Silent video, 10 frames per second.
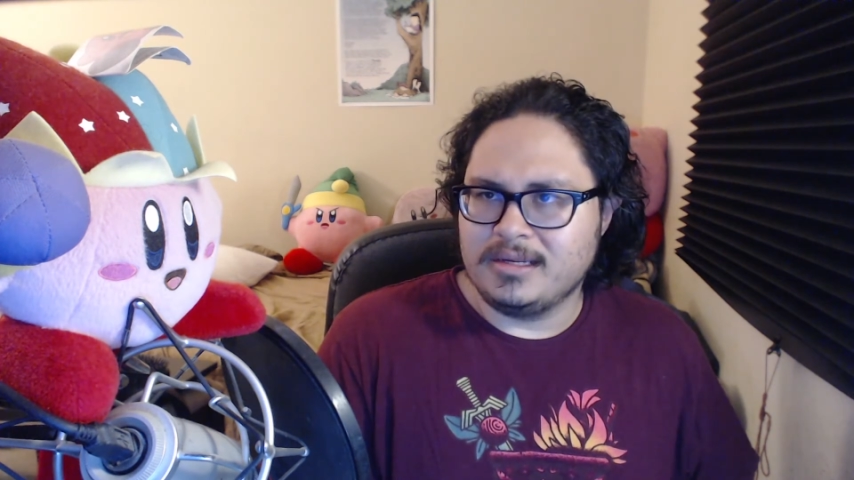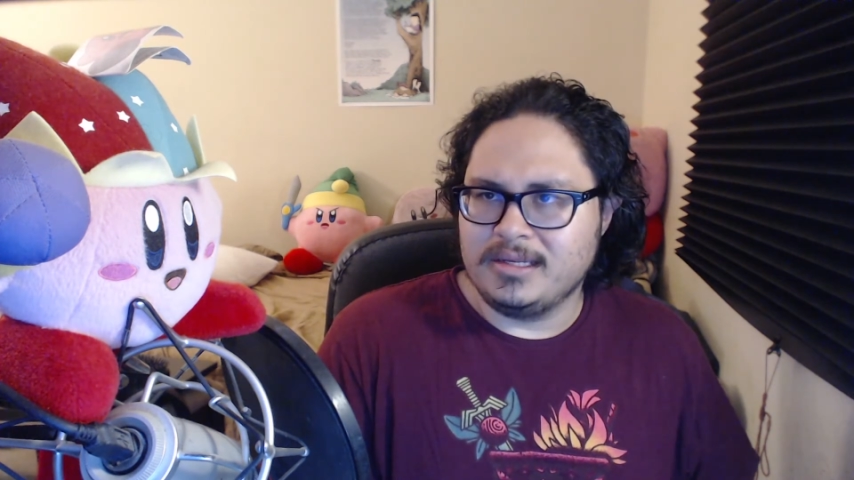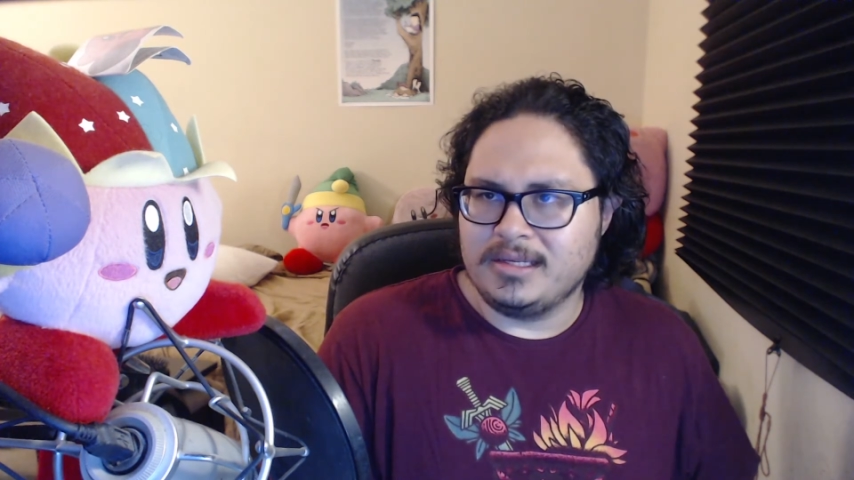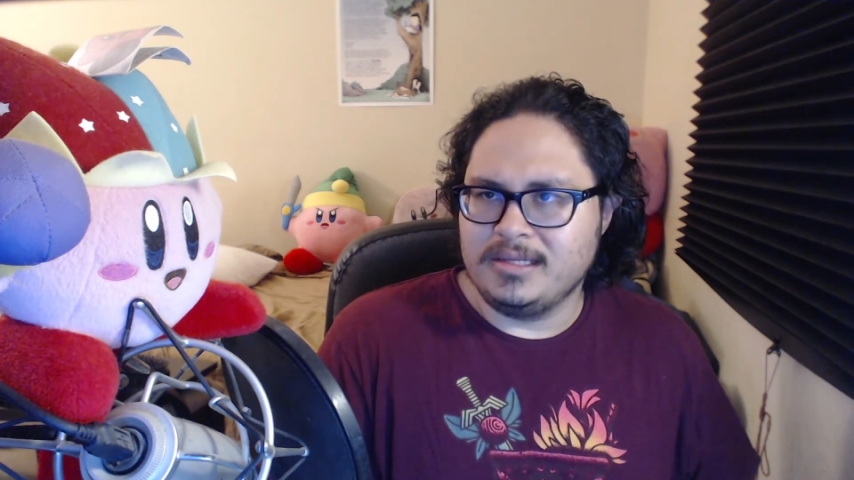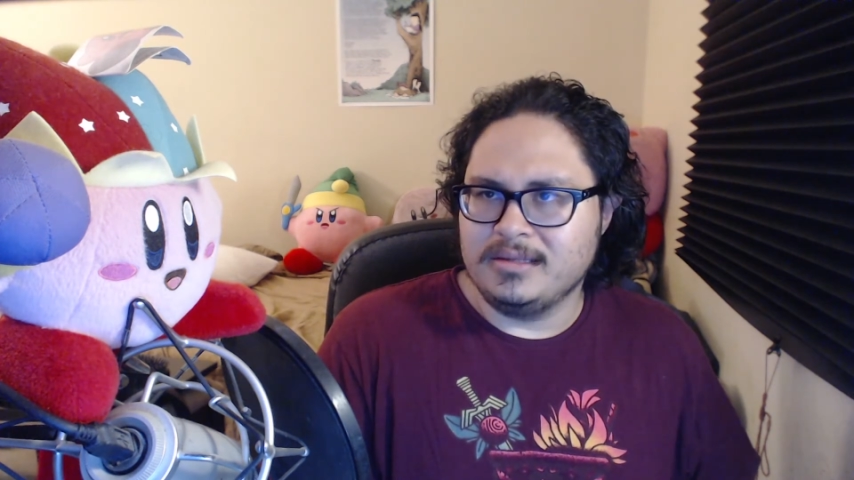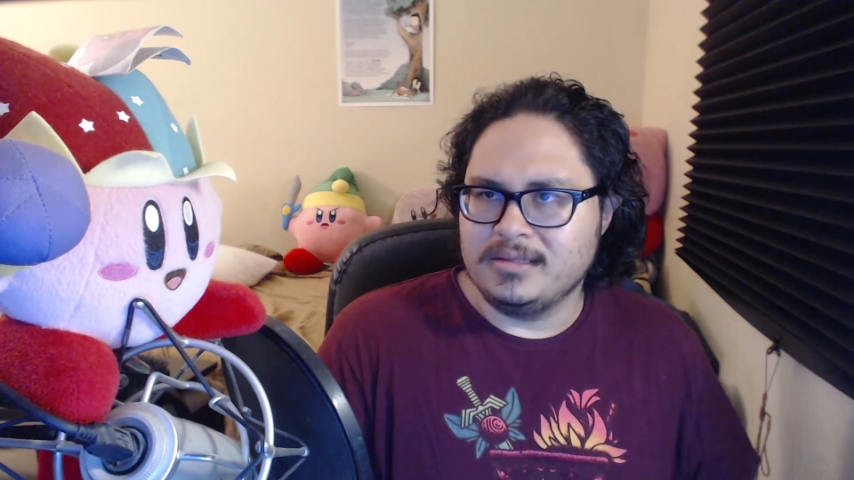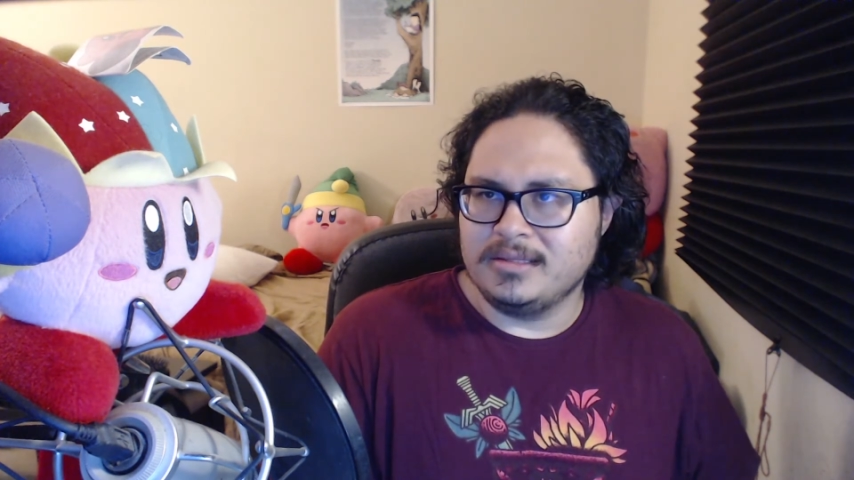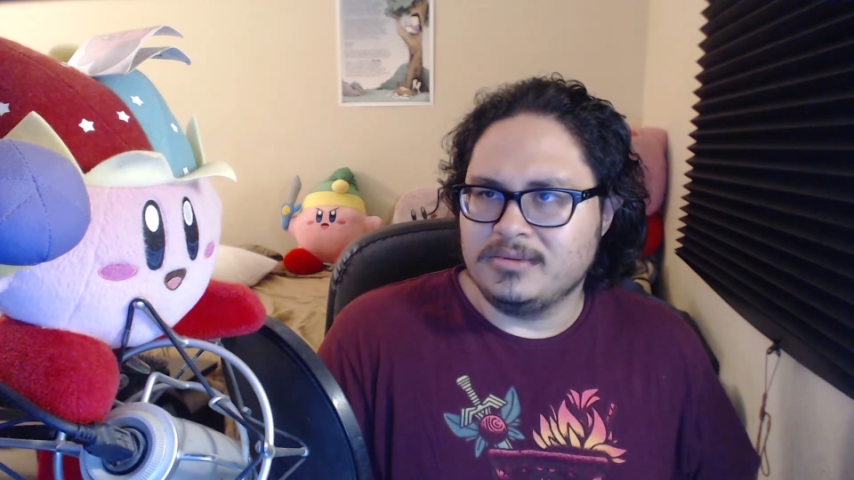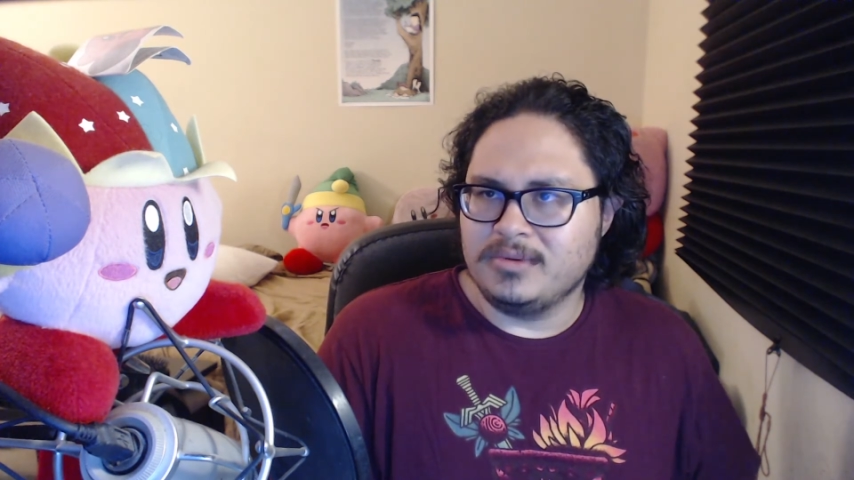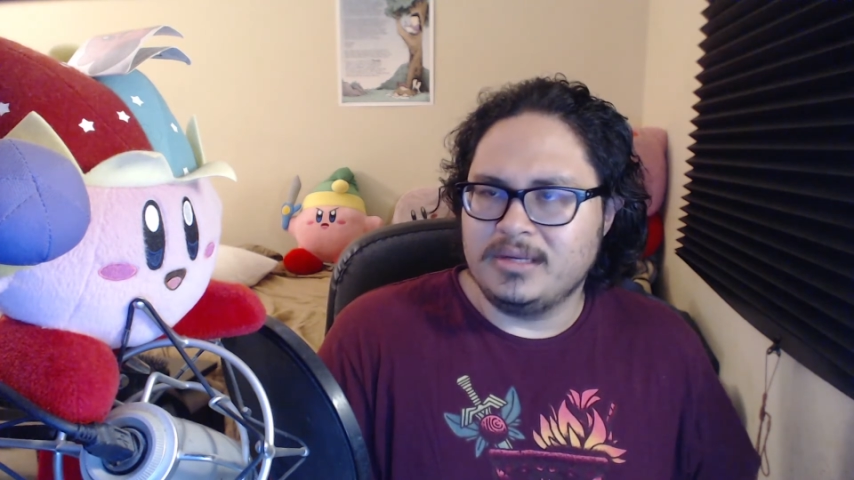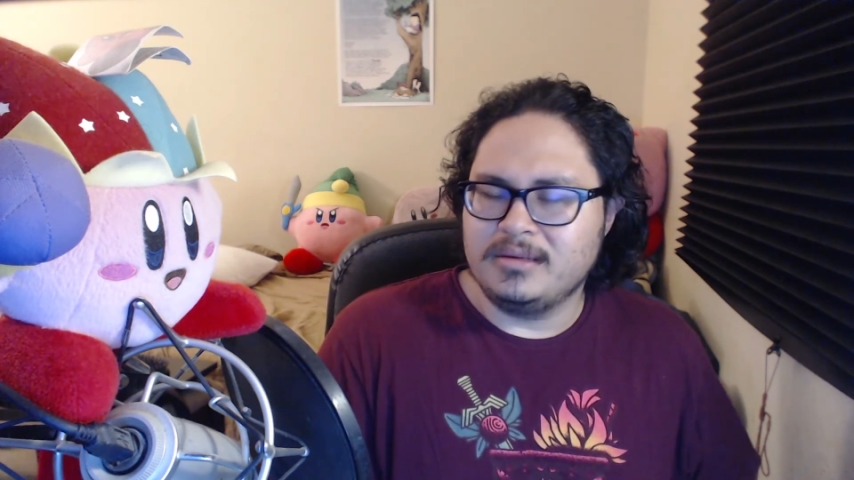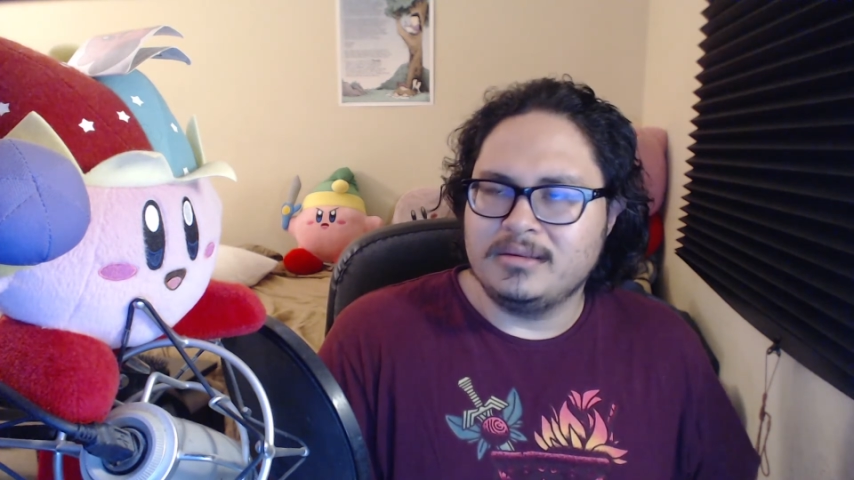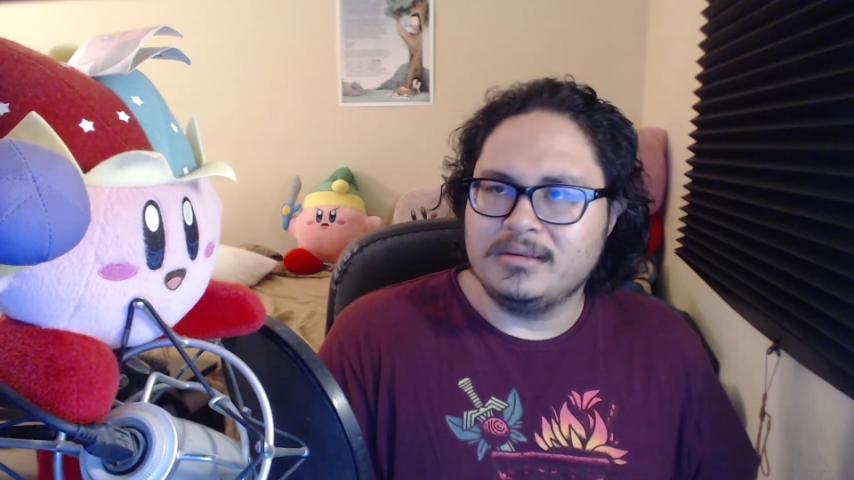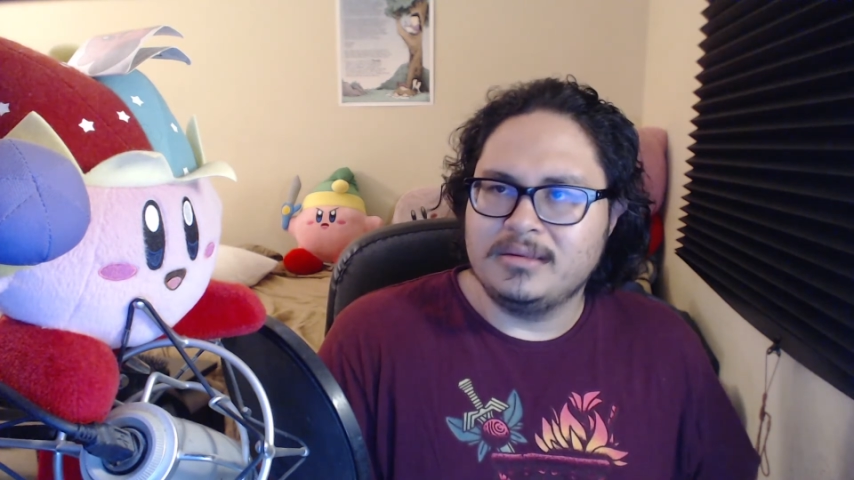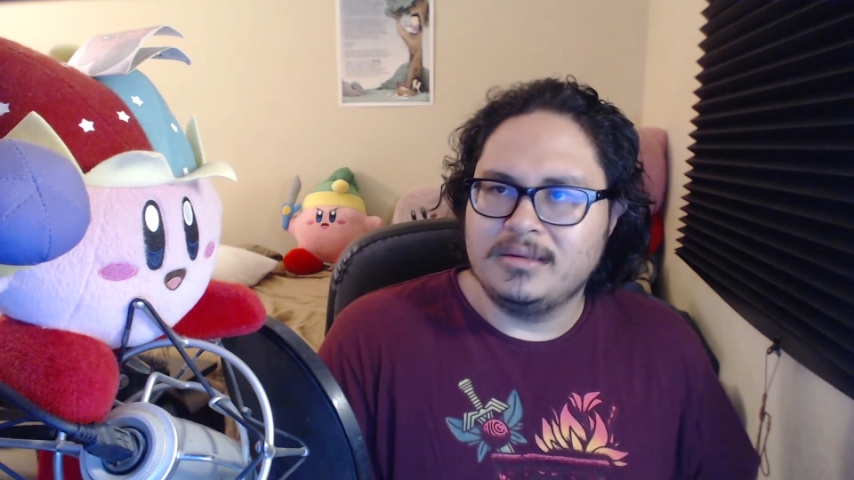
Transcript: of like English as well